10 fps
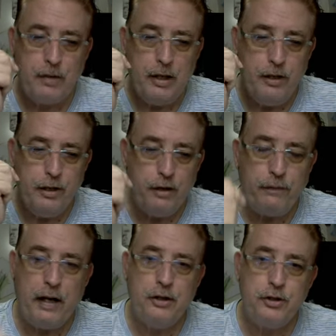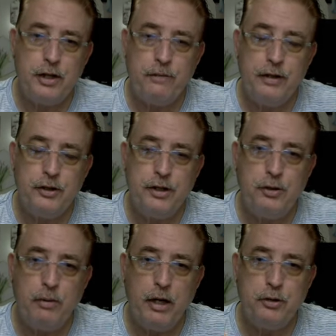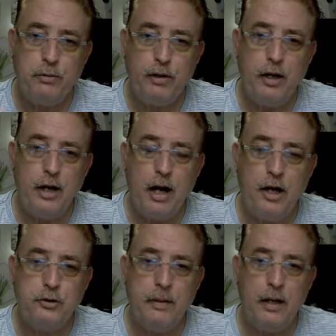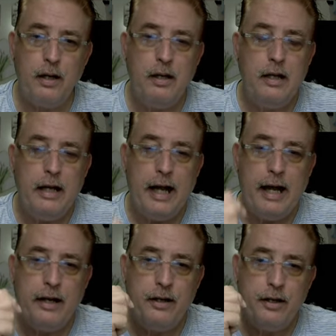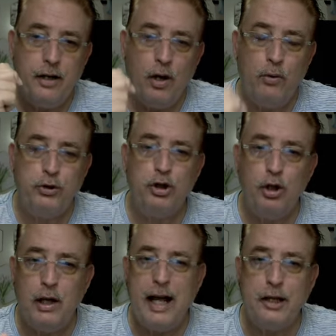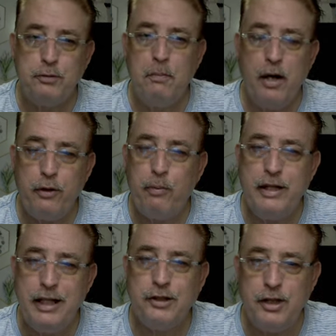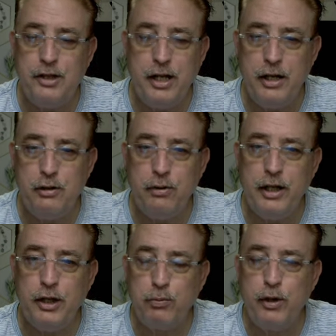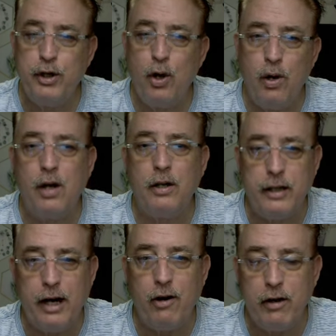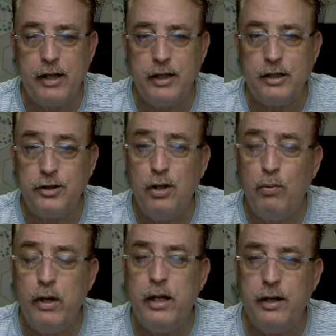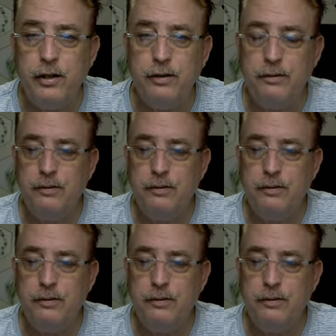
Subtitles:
you're going to find yourself in a situation where you're in the hospital and, oh sir, last month we discontinued this, we're no longer carrying this. What are you going to do?